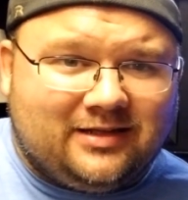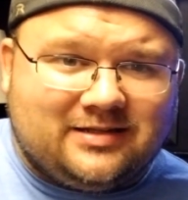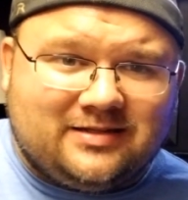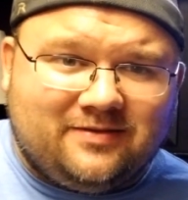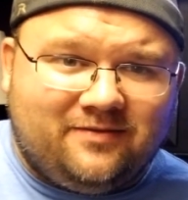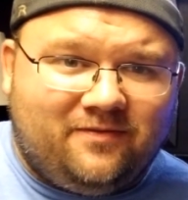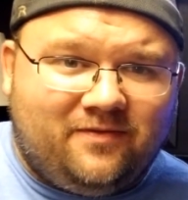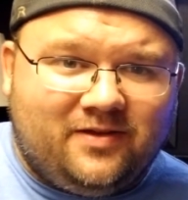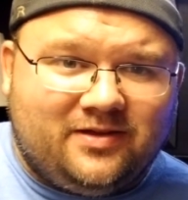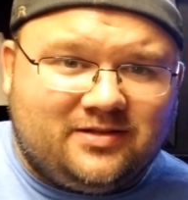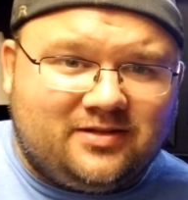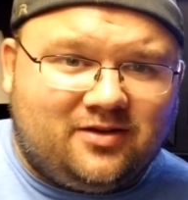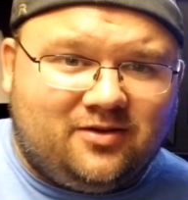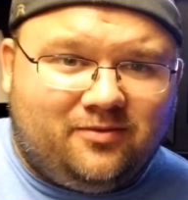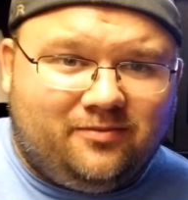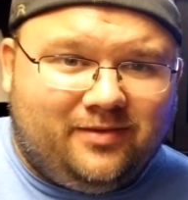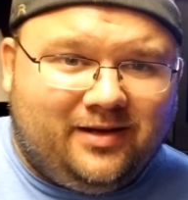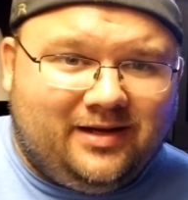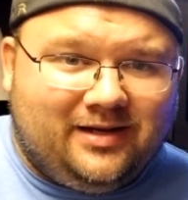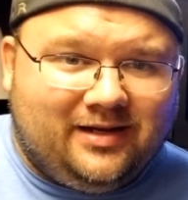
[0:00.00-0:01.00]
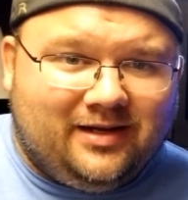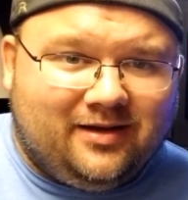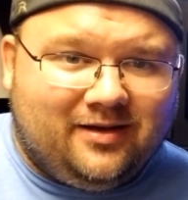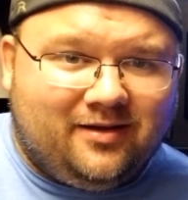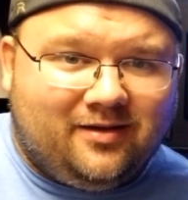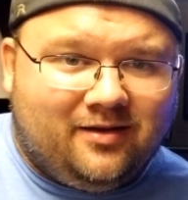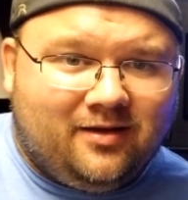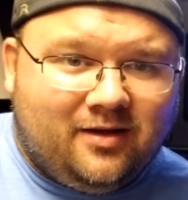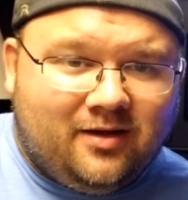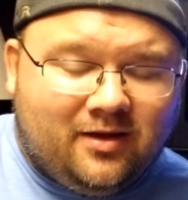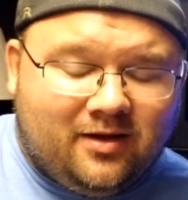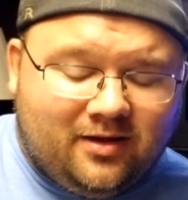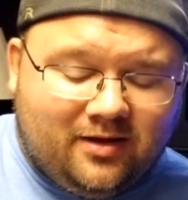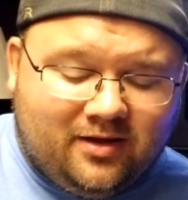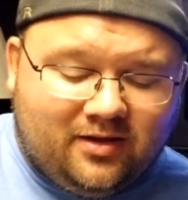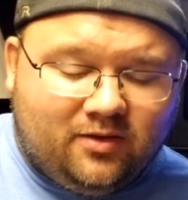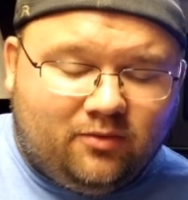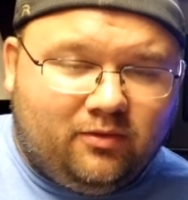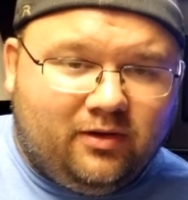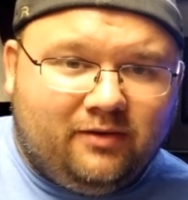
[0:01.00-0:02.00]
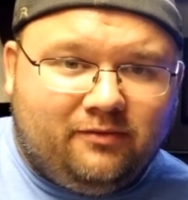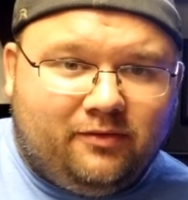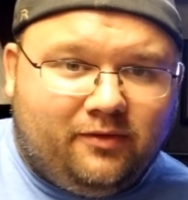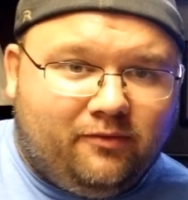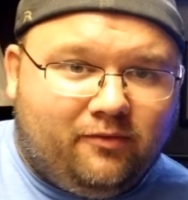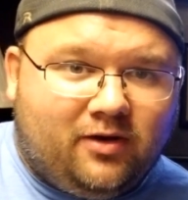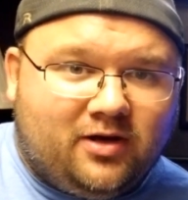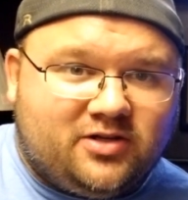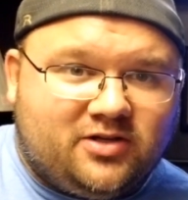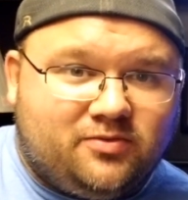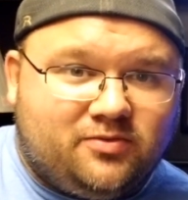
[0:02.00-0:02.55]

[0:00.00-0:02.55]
some physical media and the way we watch